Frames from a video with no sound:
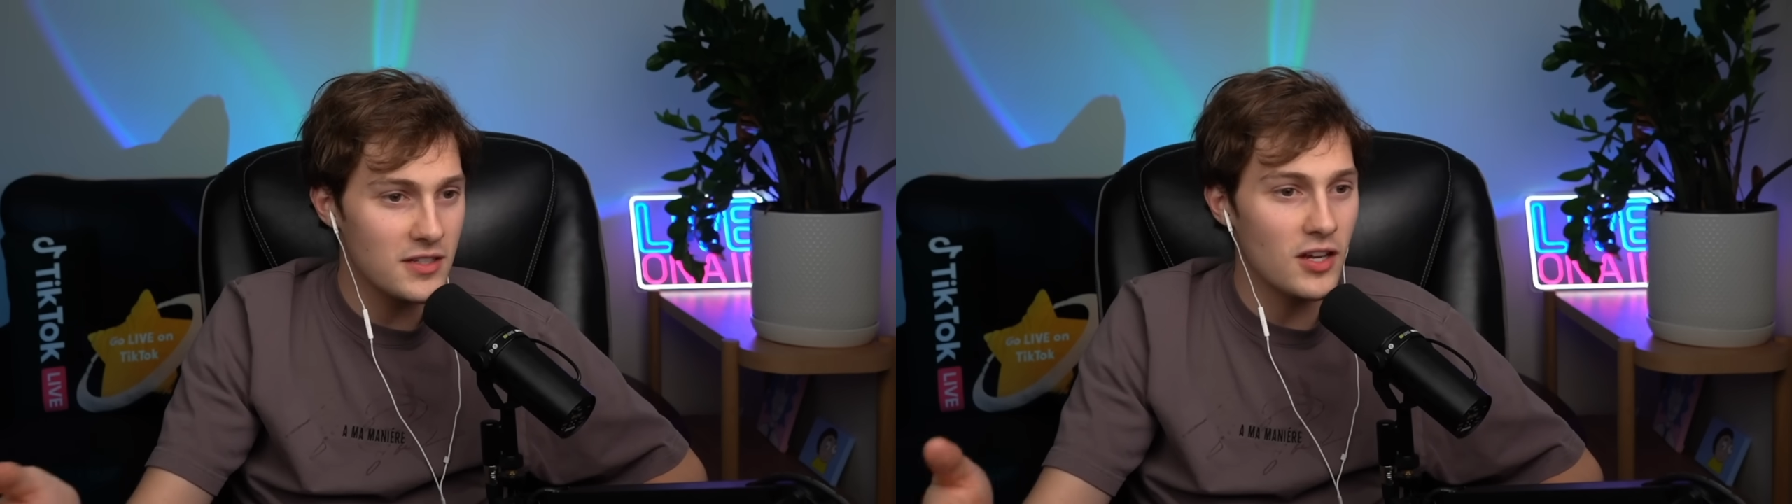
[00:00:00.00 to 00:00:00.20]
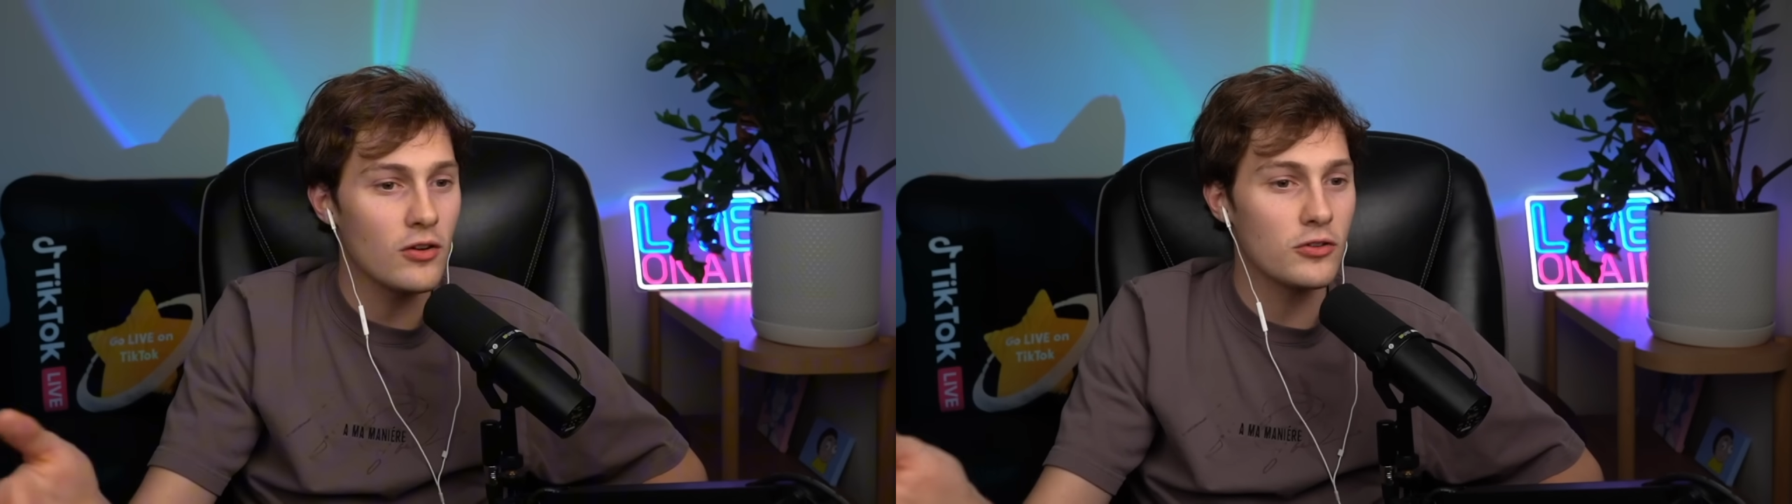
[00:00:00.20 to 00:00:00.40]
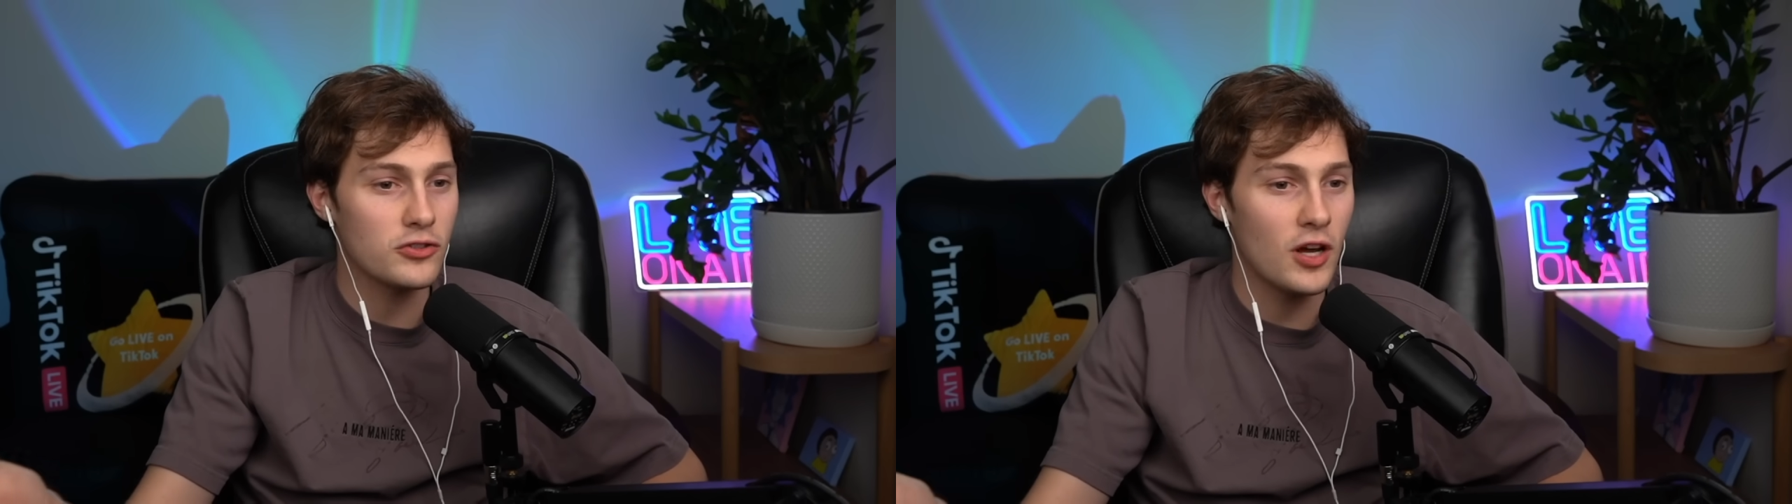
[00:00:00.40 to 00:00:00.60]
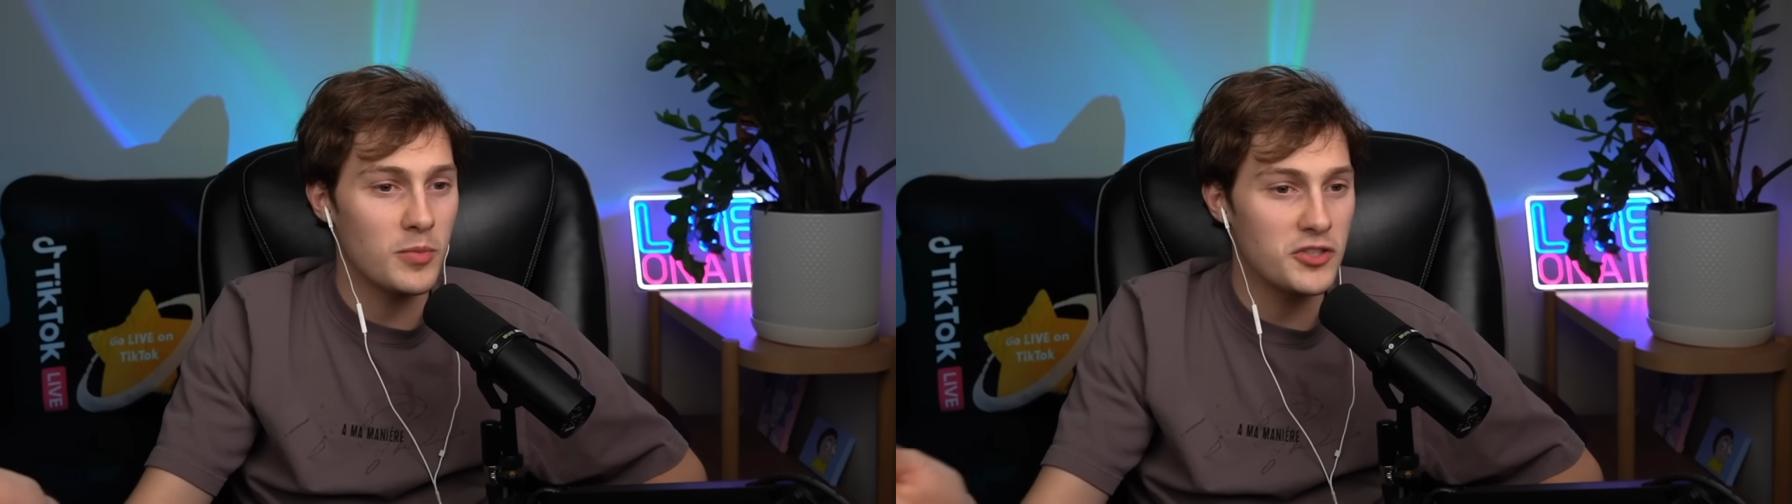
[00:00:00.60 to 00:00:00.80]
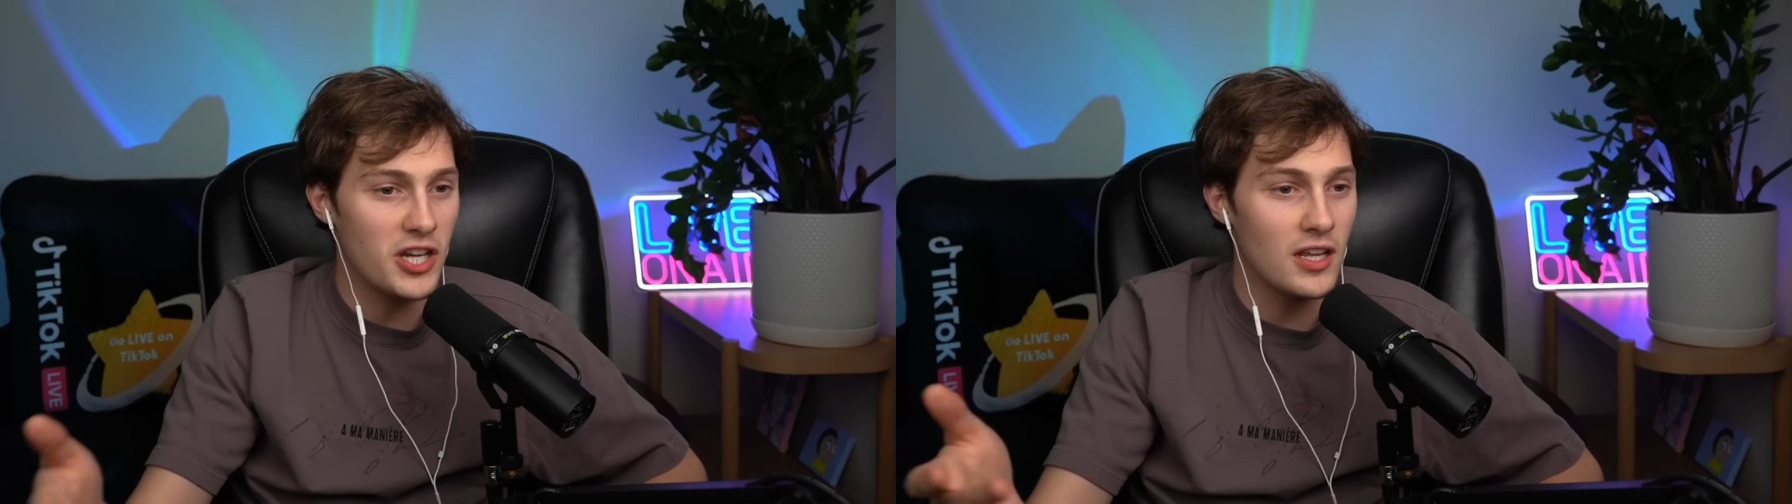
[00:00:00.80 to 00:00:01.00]
Donald Trump,
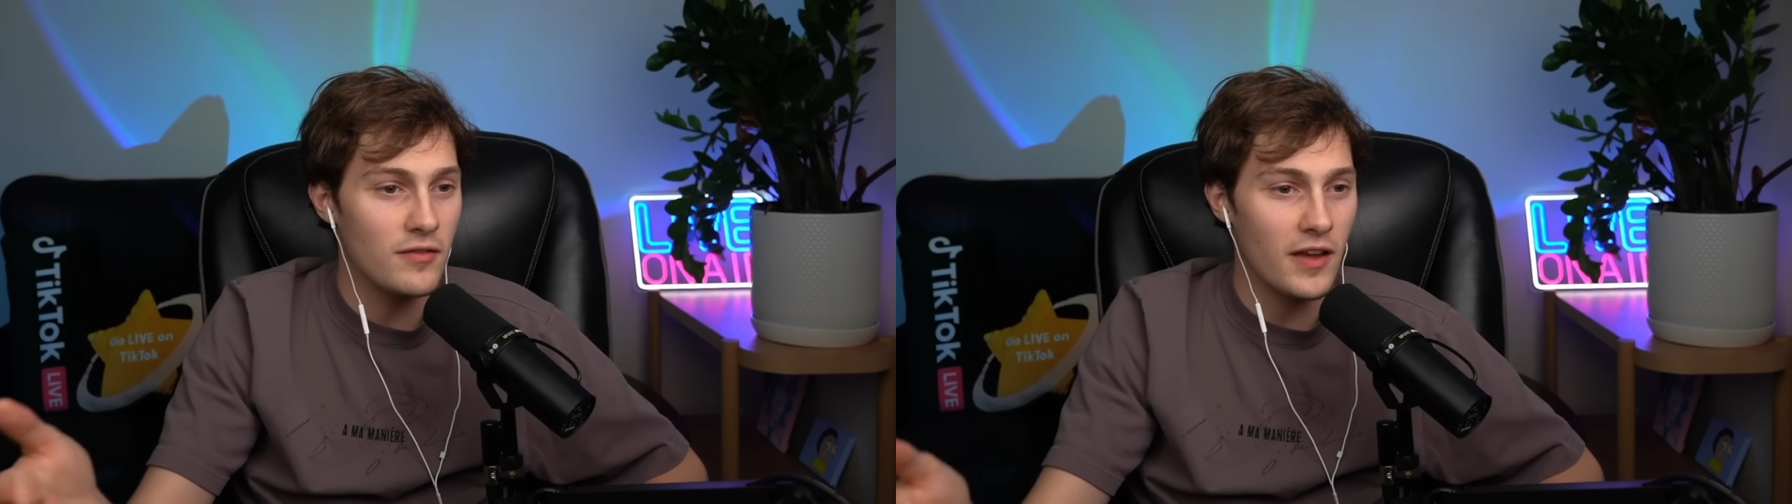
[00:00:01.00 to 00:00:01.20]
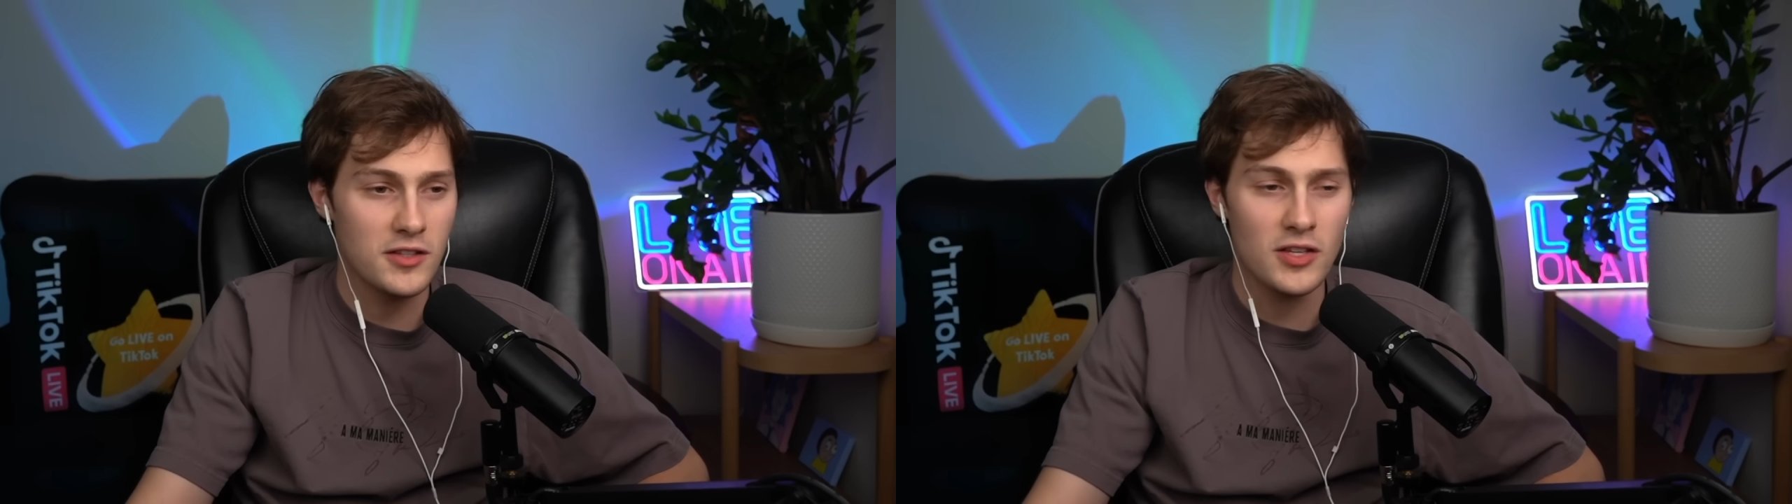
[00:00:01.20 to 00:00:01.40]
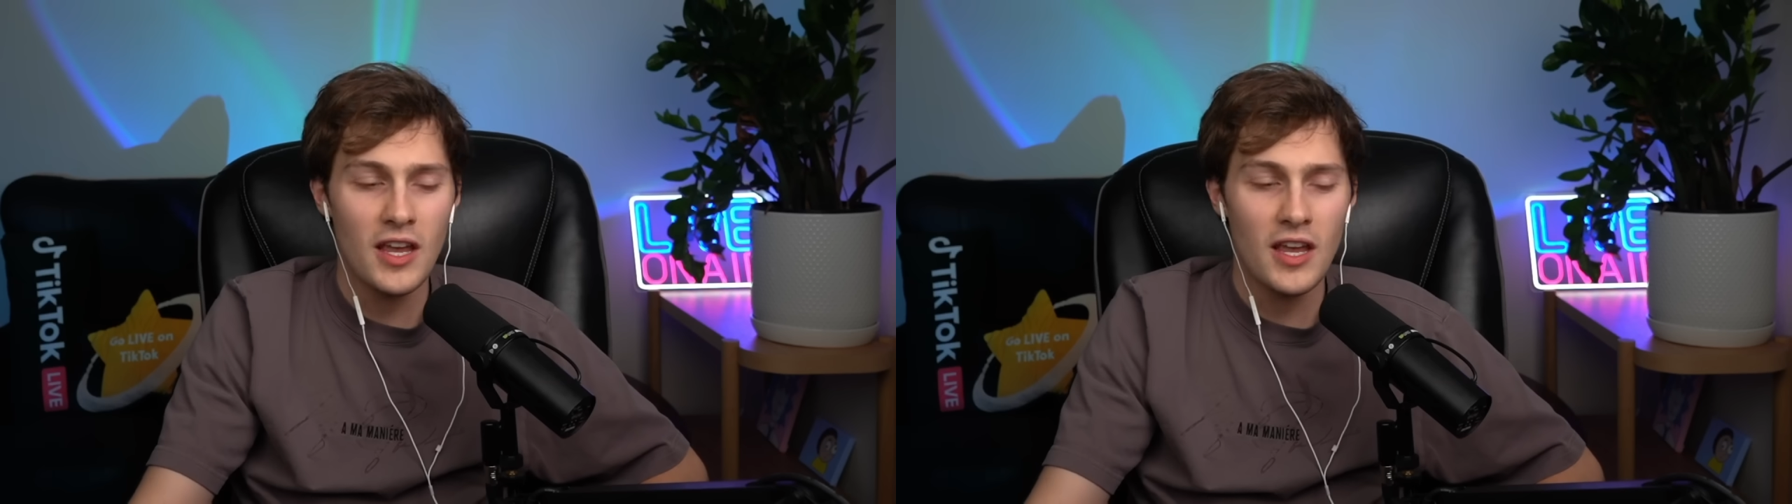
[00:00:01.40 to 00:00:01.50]
JD Vance.